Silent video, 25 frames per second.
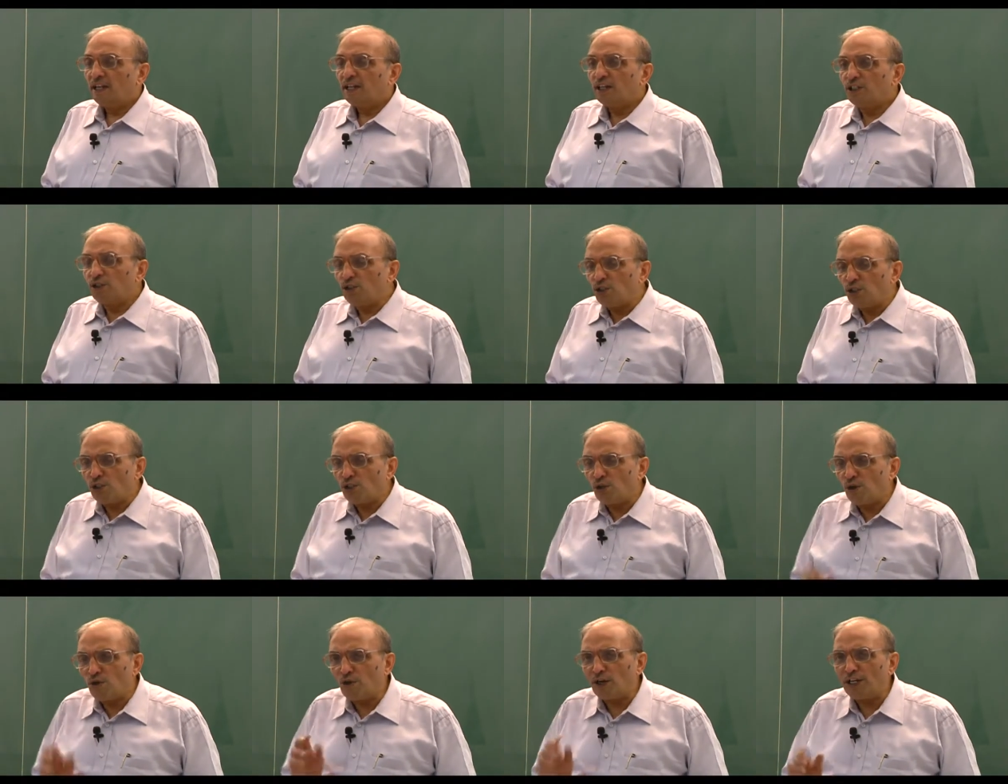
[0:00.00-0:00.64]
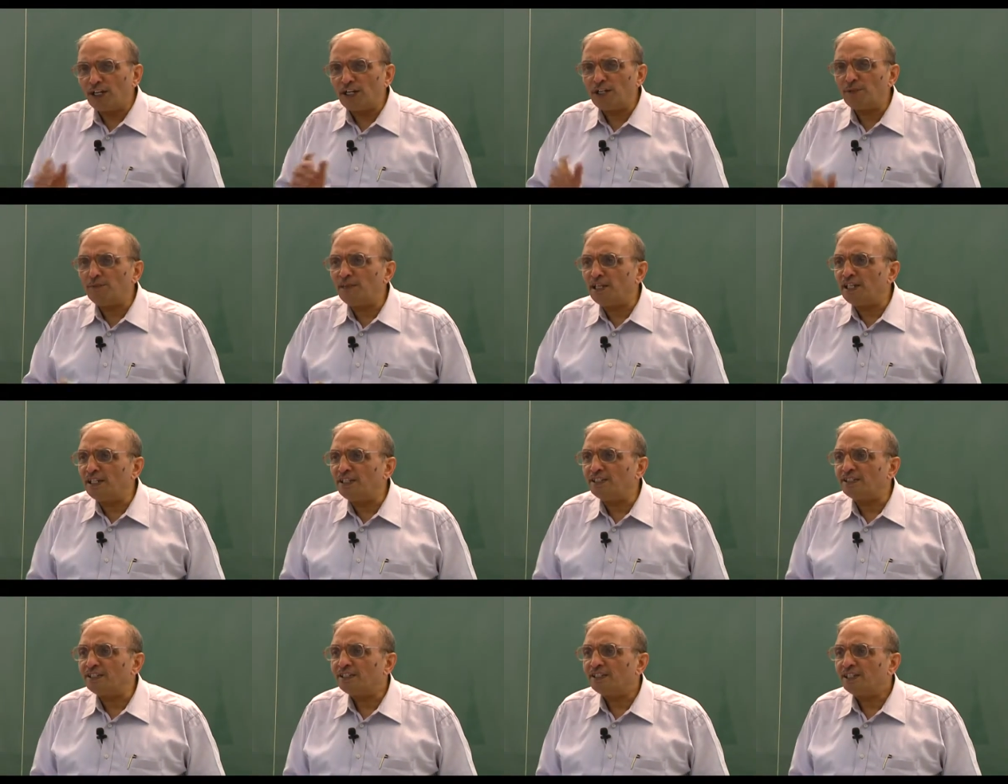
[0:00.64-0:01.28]
Do you know what it
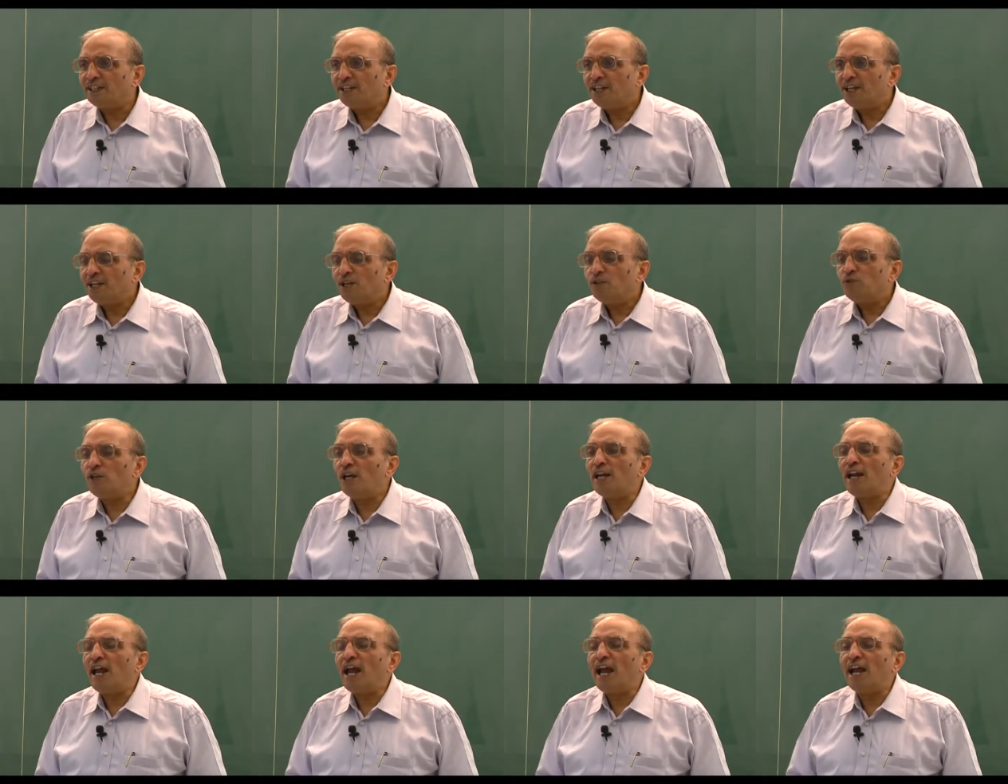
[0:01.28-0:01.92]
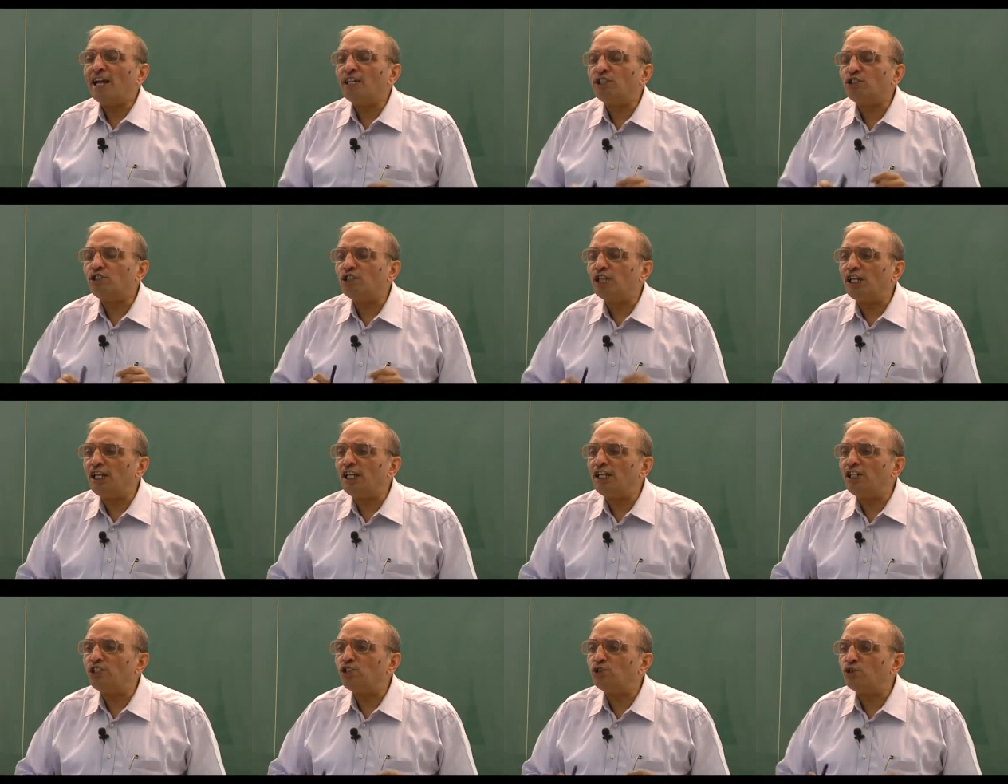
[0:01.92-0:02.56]
means? We are
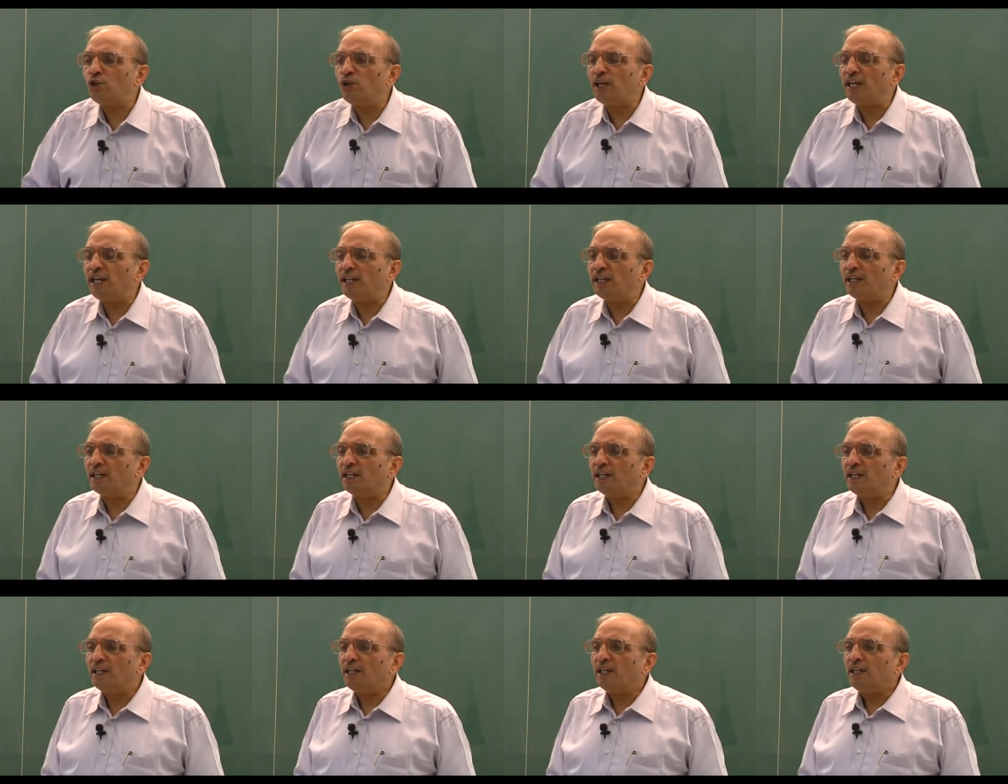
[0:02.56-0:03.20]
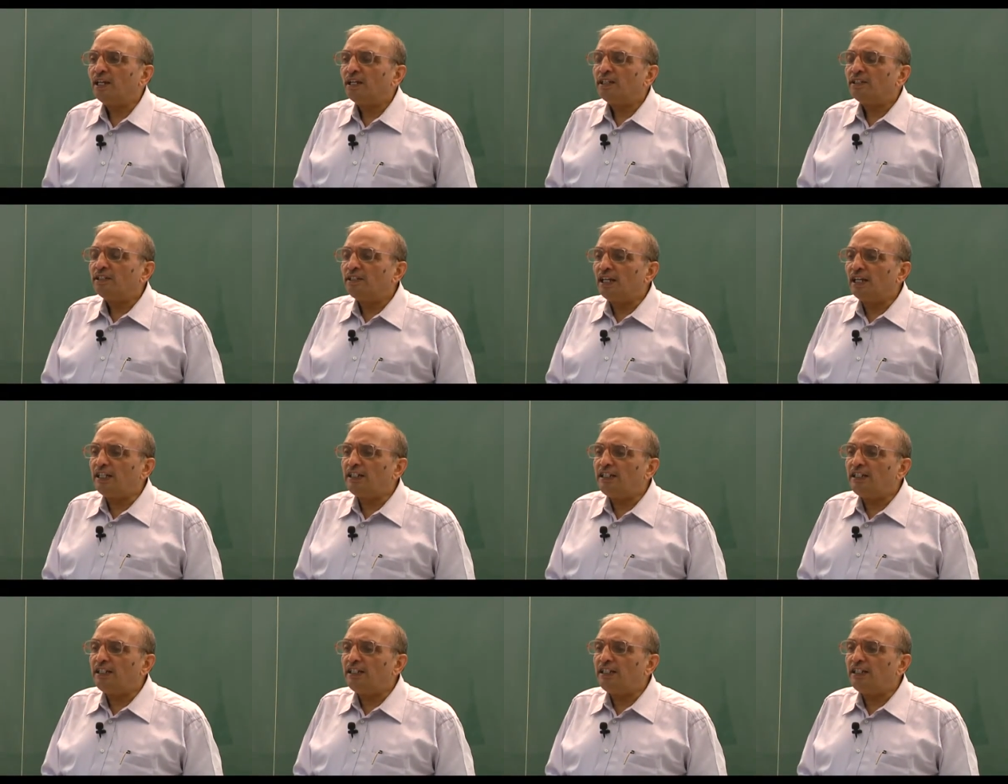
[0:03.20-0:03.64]
actually showing the